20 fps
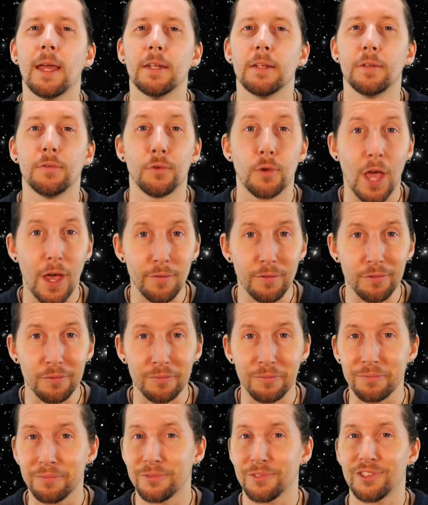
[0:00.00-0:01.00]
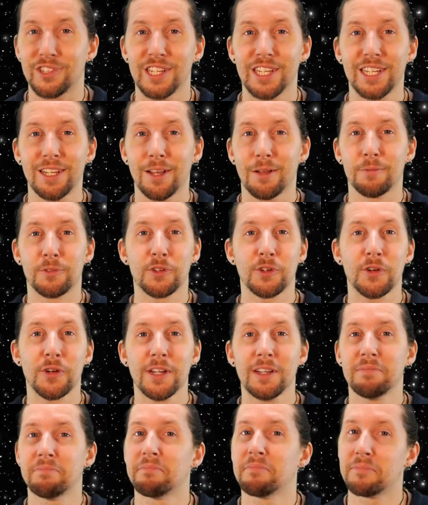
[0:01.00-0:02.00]
if you haven't seen it, I'm
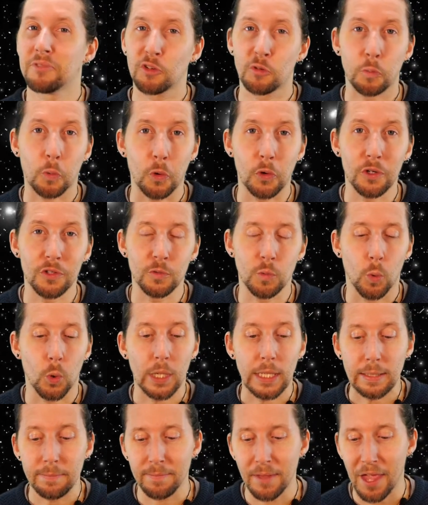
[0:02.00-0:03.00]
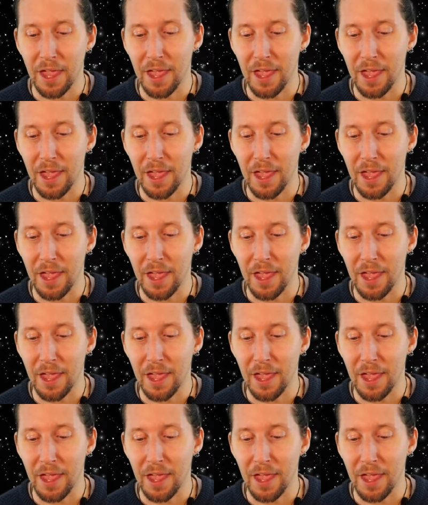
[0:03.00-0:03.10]
sorry, spoilers warning.